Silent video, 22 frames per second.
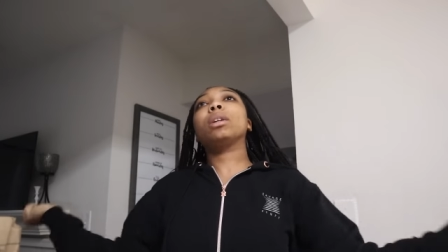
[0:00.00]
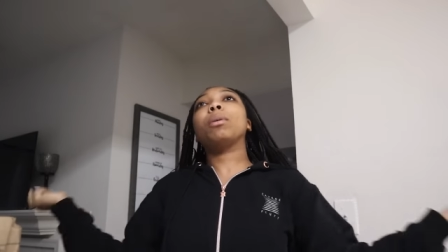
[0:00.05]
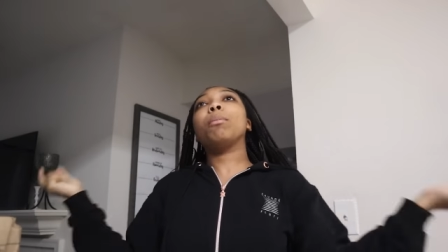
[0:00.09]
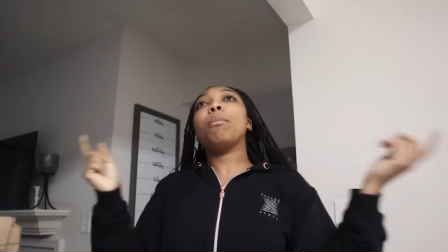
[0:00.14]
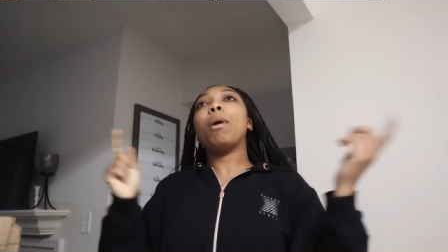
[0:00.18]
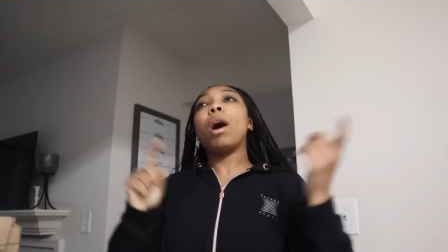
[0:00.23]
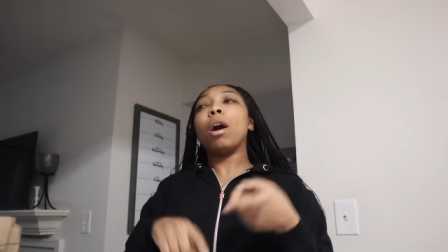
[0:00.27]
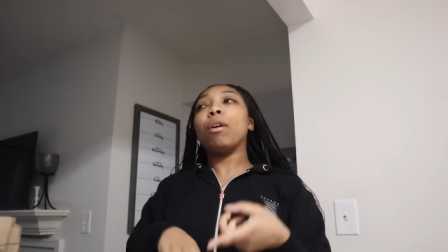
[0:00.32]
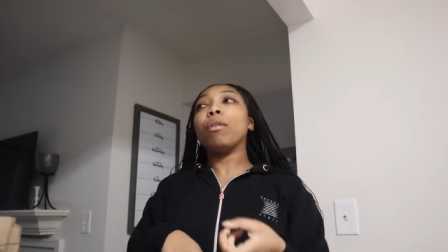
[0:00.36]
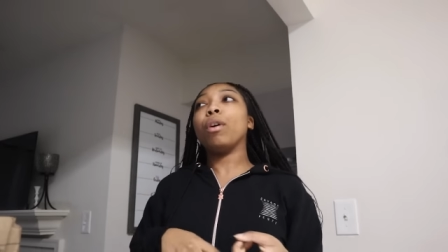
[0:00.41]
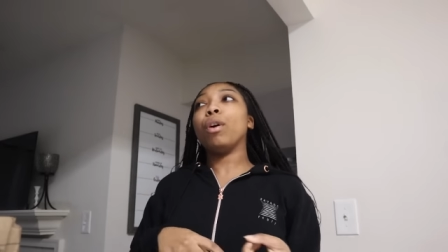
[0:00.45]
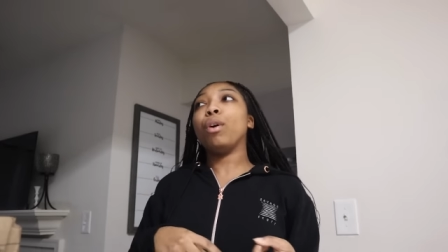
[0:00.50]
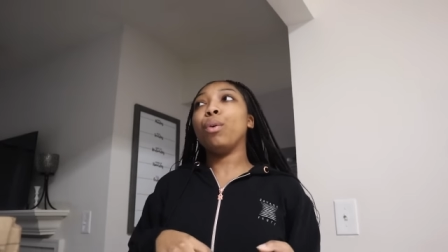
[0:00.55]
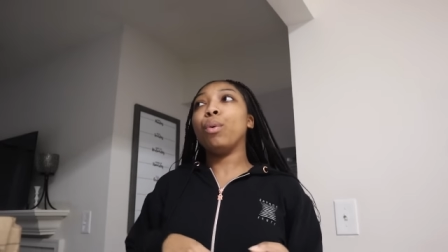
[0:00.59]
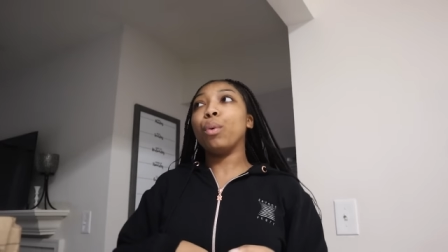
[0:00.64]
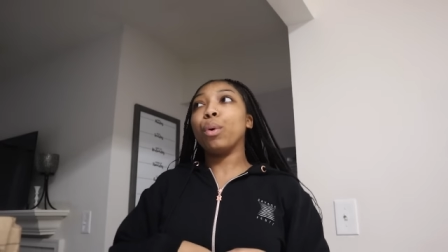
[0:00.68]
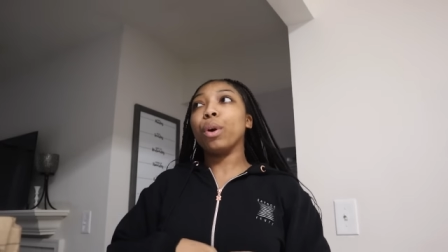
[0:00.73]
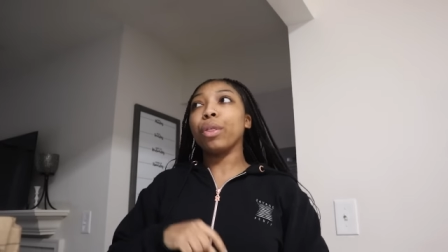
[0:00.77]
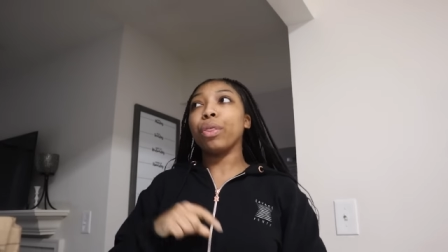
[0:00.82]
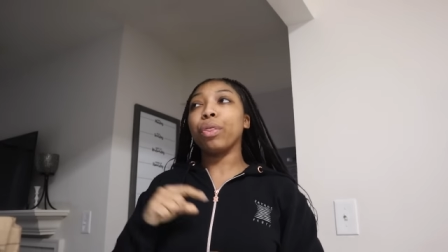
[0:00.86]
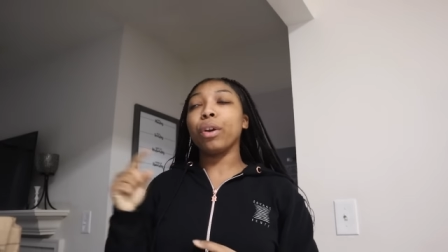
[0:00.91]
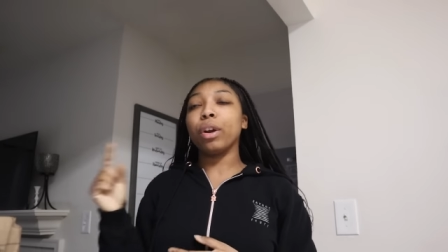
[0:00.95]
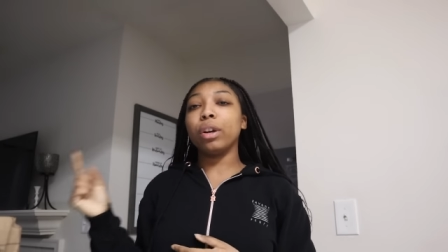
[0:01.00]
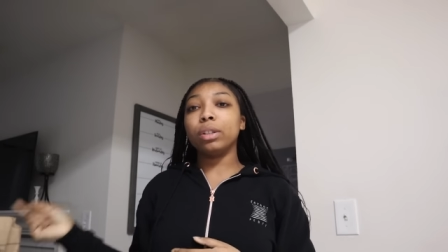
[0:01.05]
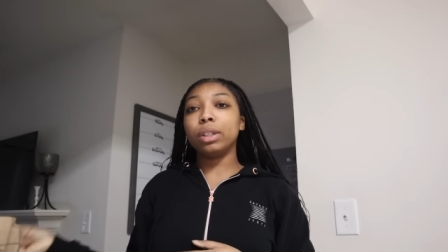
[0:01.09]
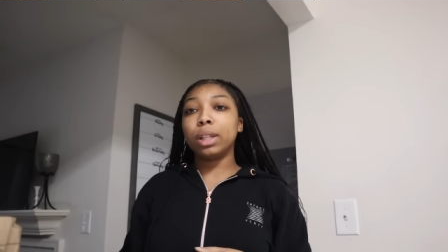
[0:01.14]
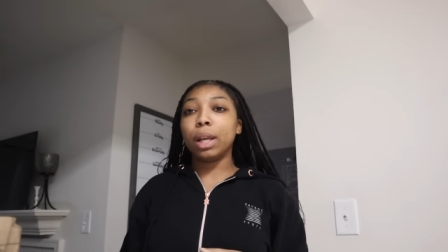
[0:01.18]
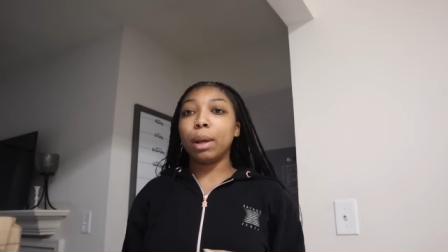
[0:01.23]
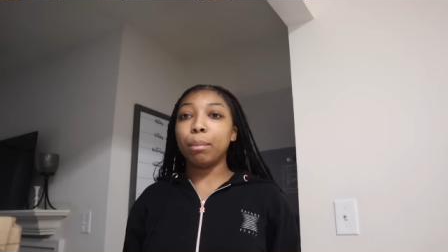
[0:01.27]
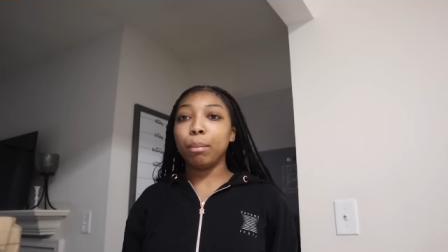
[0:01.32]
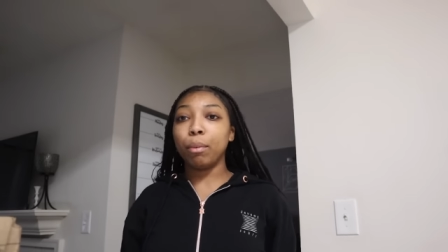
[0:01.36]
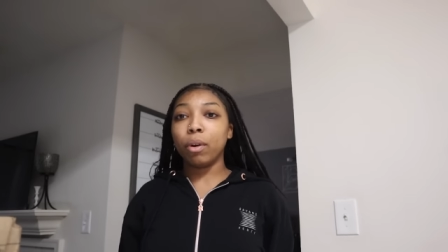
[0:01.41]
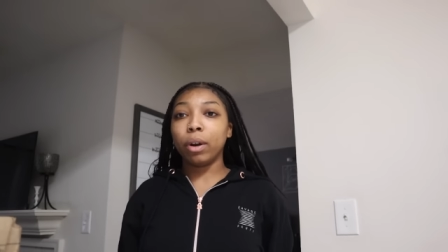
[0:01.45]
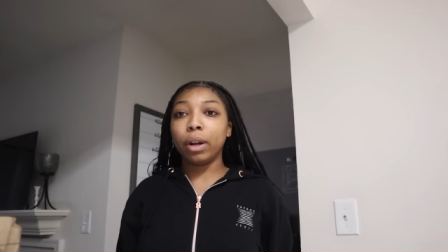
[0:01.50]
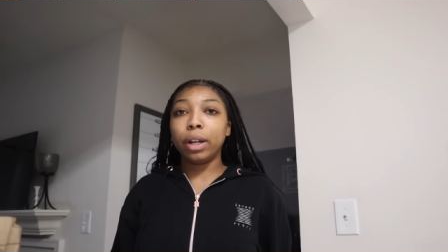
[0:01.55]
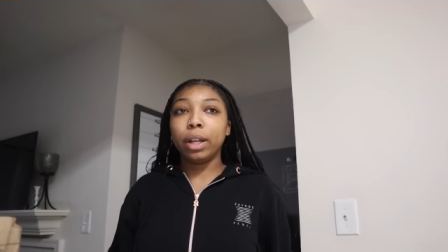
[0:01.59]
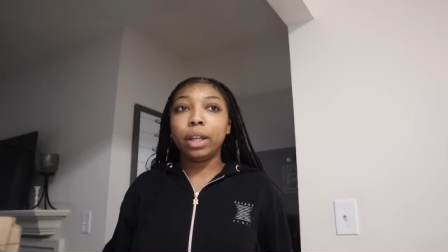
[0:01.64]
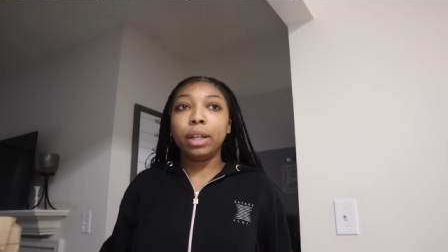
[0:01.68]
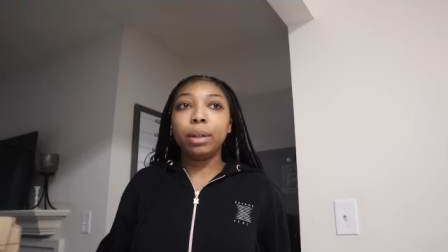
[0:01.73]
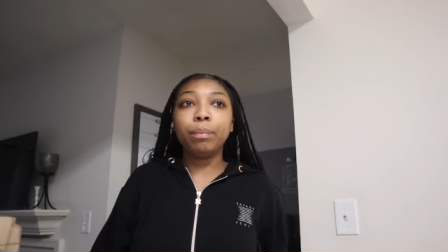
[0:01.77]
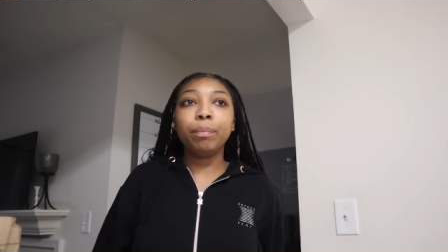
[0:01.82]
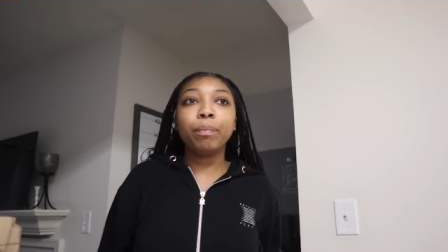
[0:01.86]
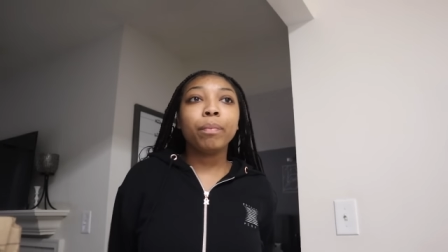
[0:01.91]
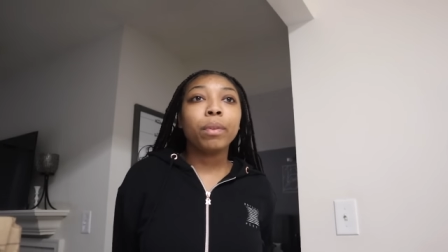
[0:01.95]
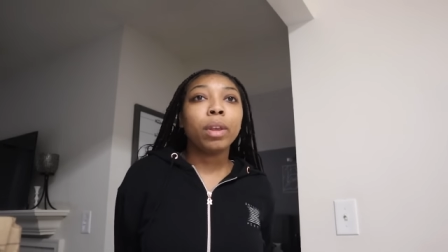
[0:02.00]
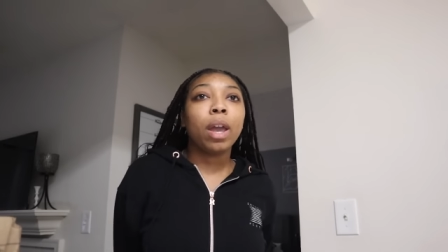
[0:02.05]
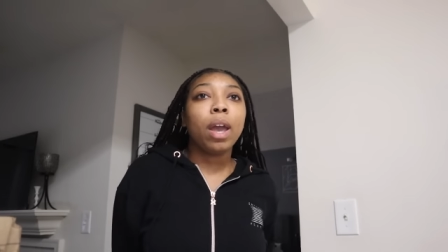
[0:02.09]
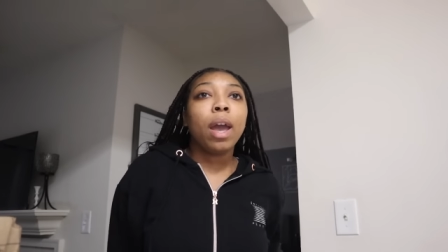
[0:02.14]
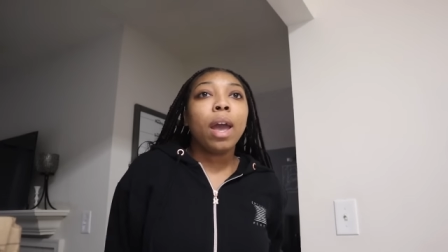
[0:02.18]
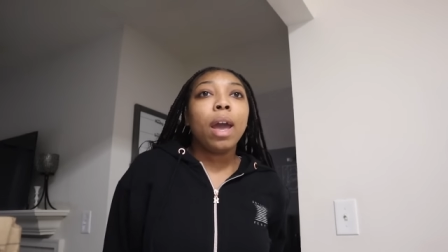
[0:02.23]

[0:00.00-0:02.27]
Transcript: tomorrow or Thursday morning